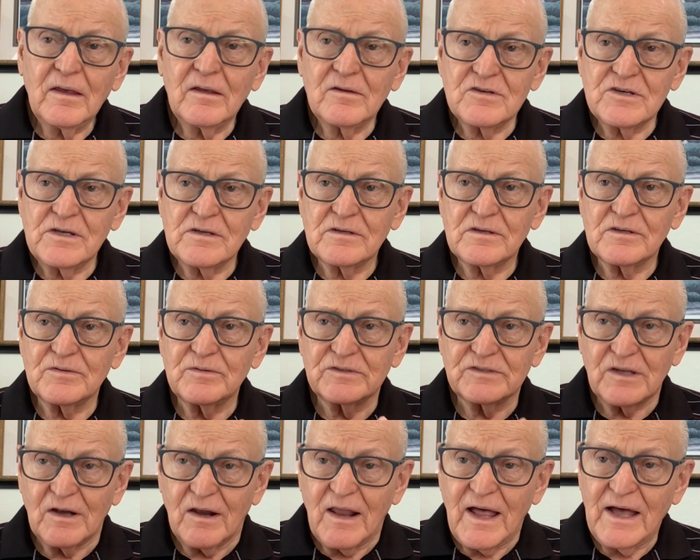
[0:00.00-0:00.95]
Jesus
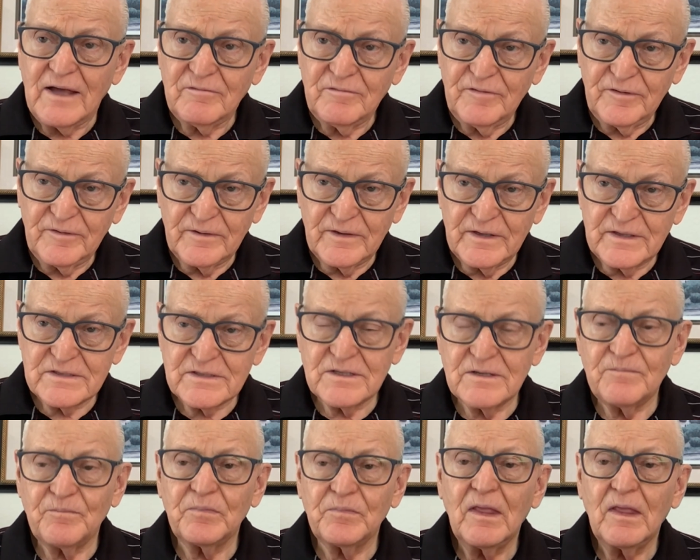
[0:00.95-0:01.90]
was alive for us
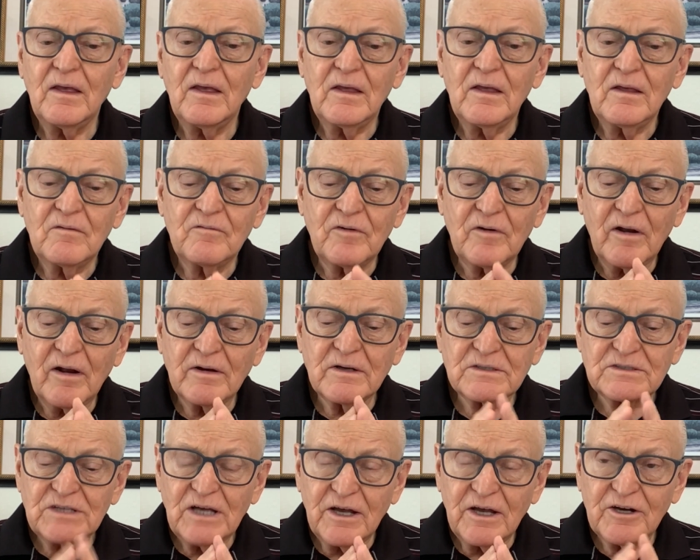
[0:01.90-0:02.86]
for our
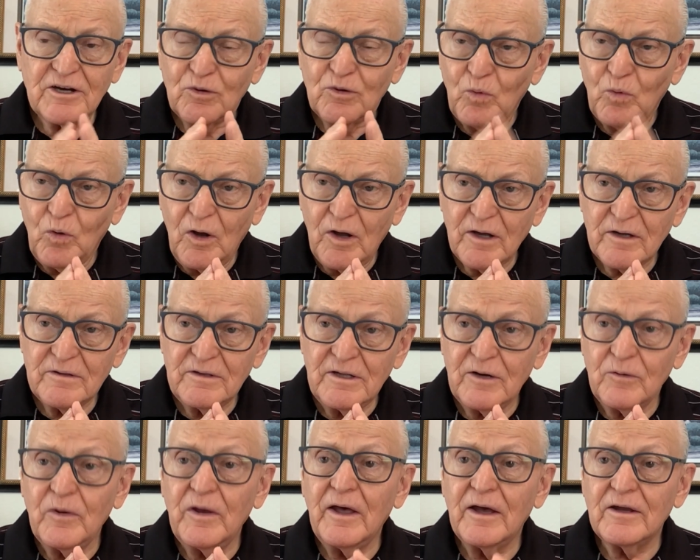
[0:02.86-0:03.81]
entire walk. Now
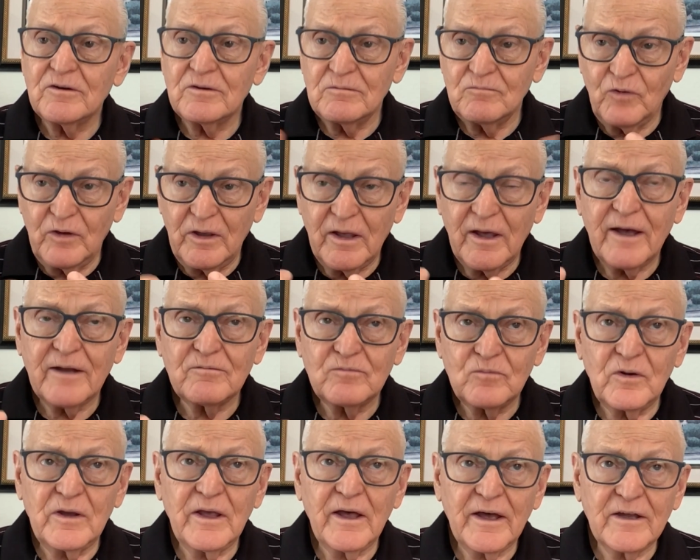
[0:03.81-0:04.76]
we
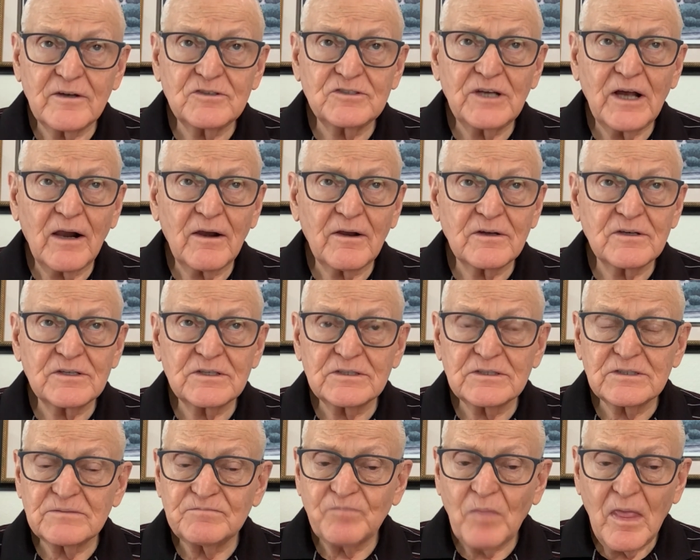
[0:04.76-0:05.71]
had
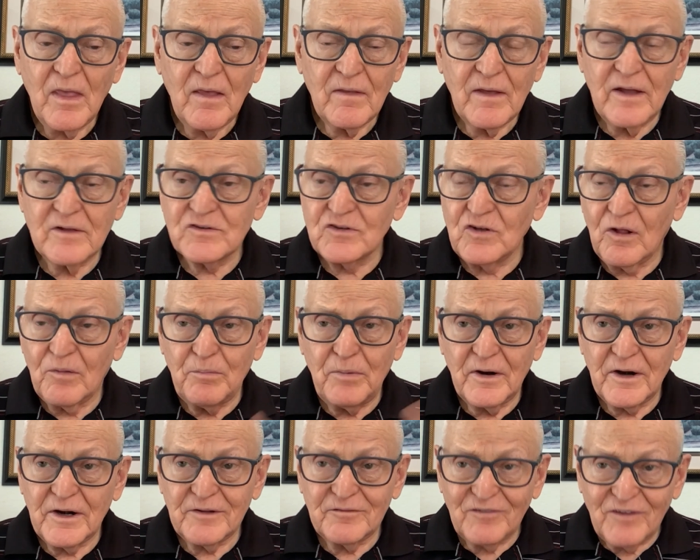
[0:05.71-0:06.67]
challenges. That's all
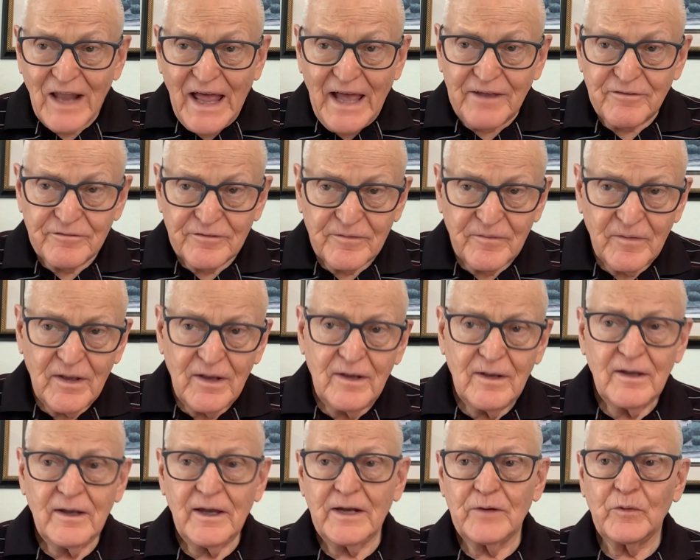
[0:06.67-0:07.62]
part of life.
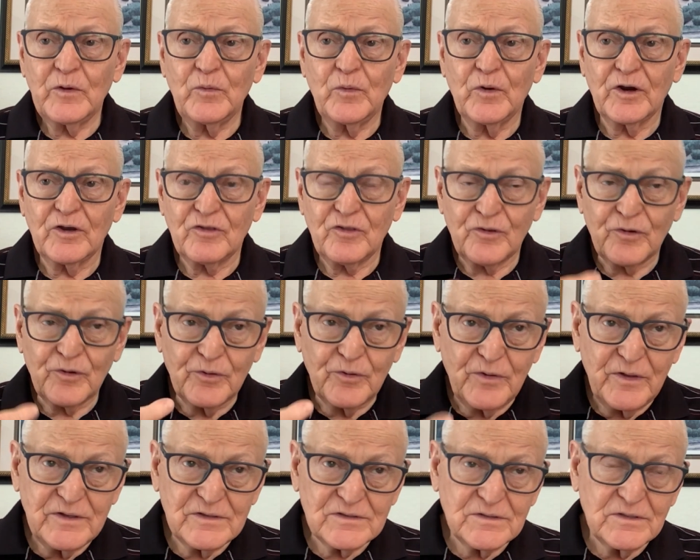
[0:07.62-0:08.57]
And we worked through
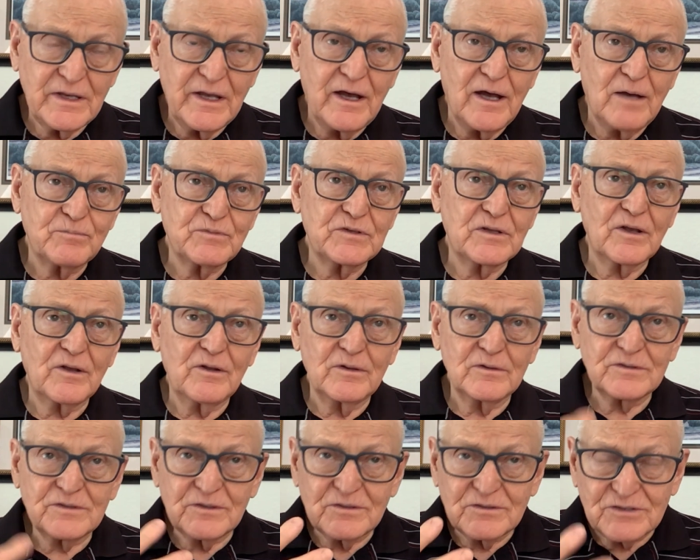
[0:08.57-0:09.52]
these
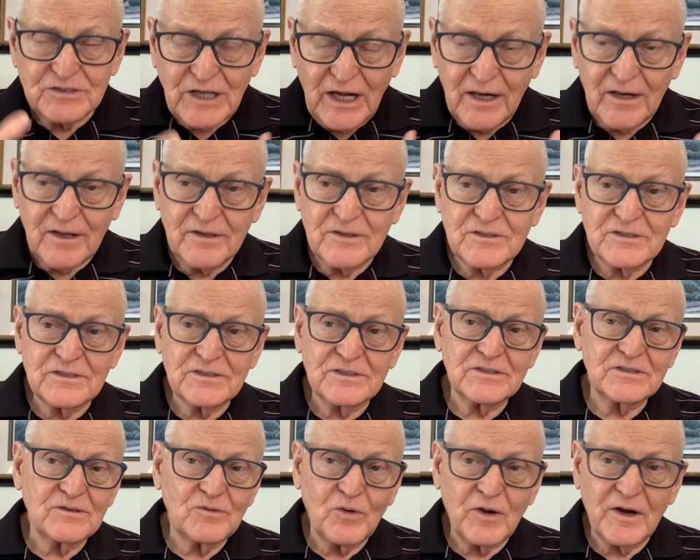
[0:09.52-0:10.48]
obstacles and
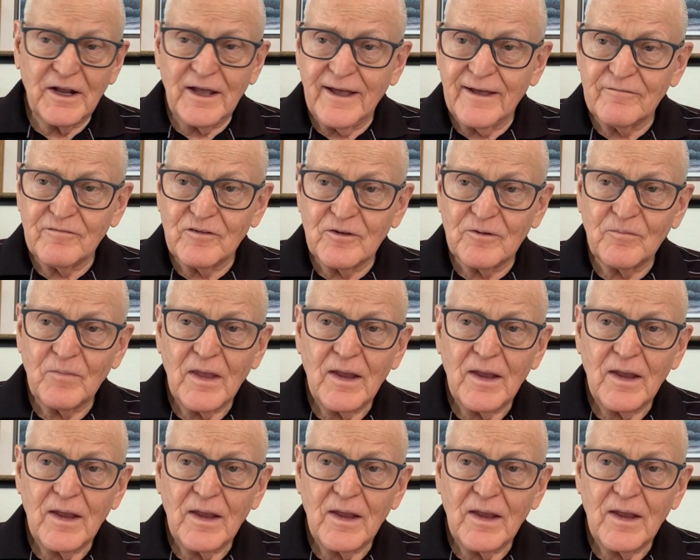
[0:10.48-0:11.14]
challenges and what have you.